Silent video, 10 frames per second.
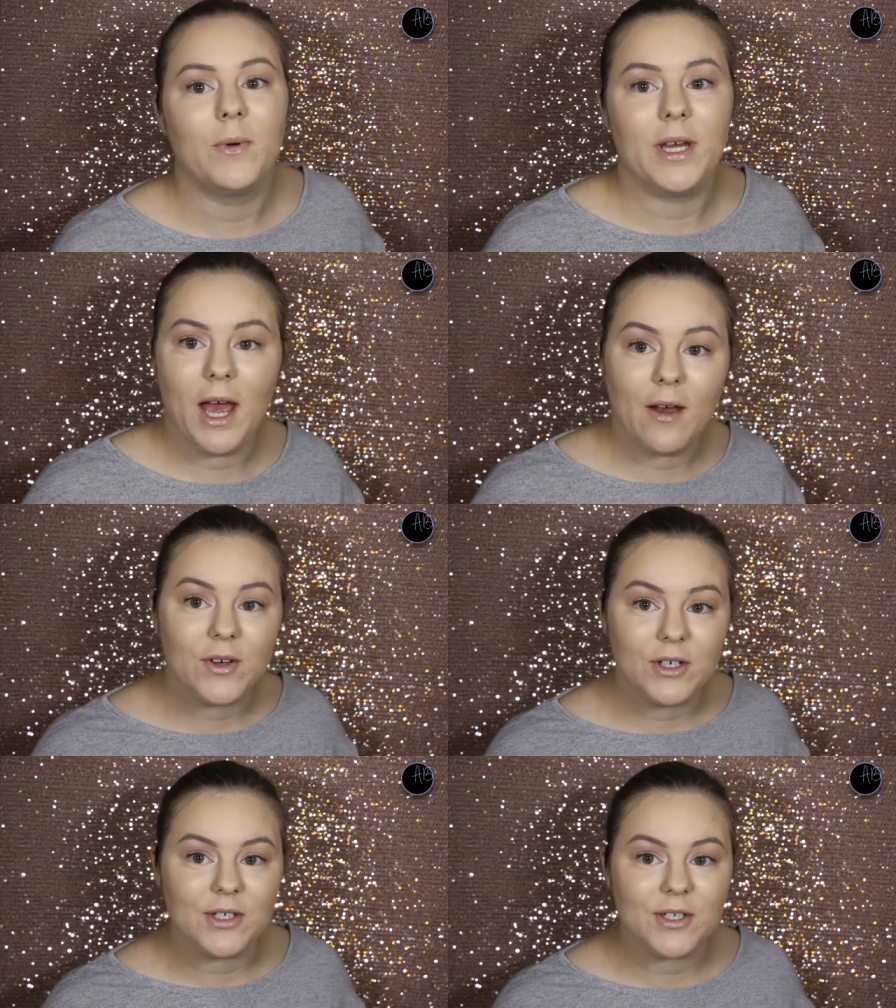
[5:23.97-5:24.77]
when you
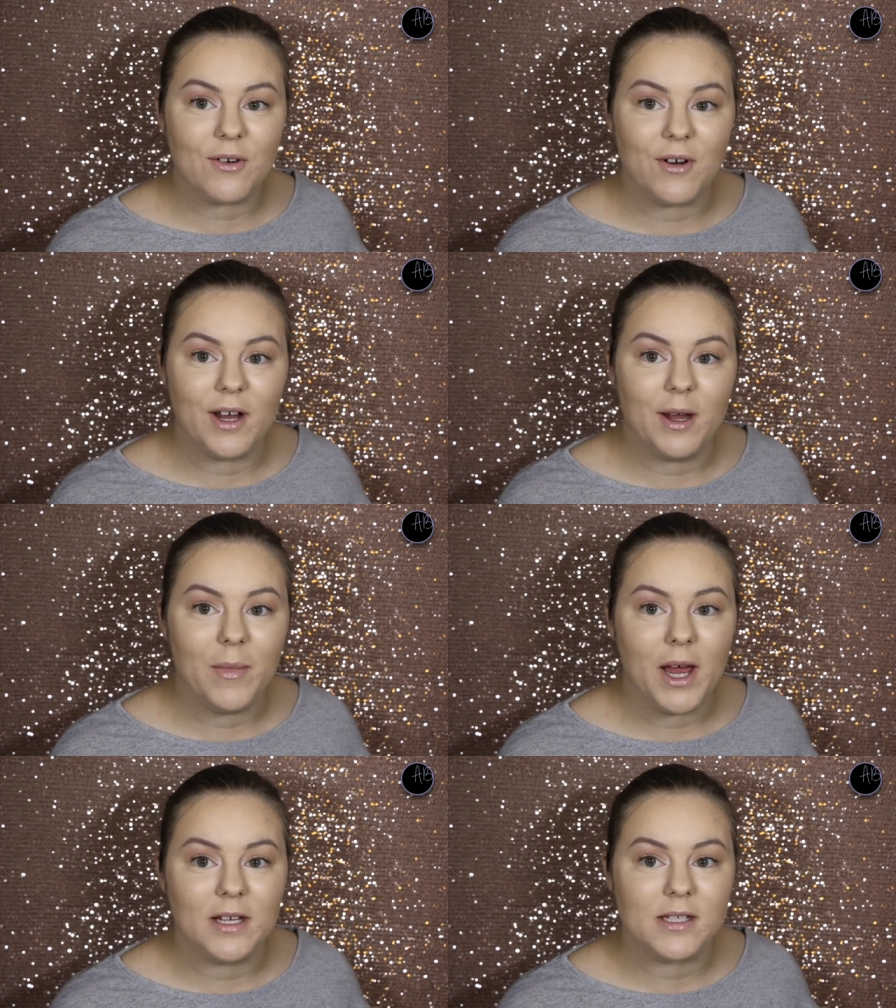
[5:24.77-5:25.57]
haven't used
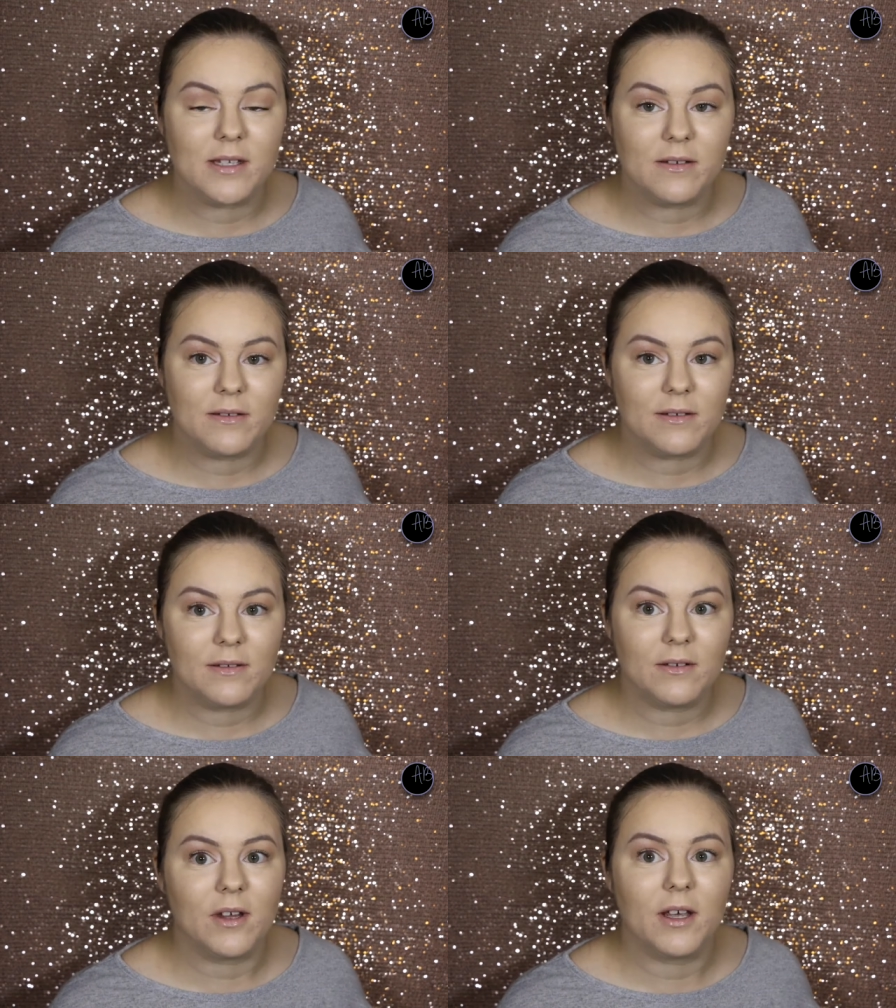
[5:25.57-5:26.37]
cream and it's
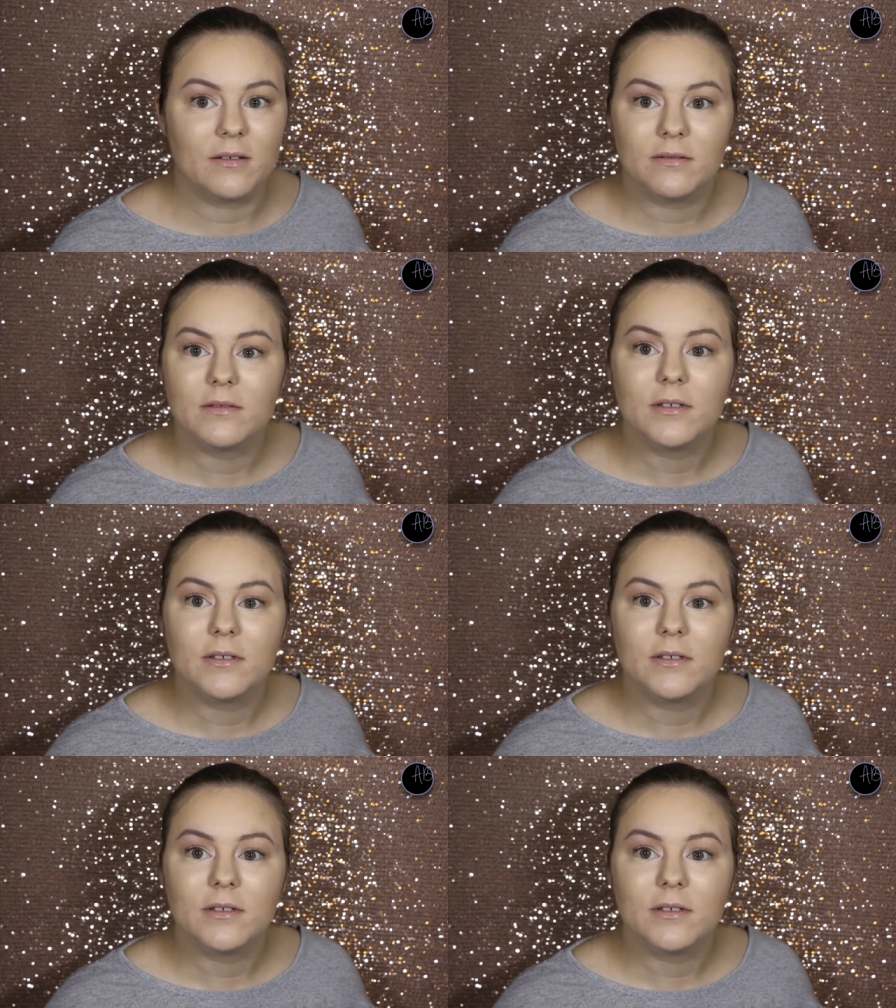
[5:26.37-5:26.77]
like,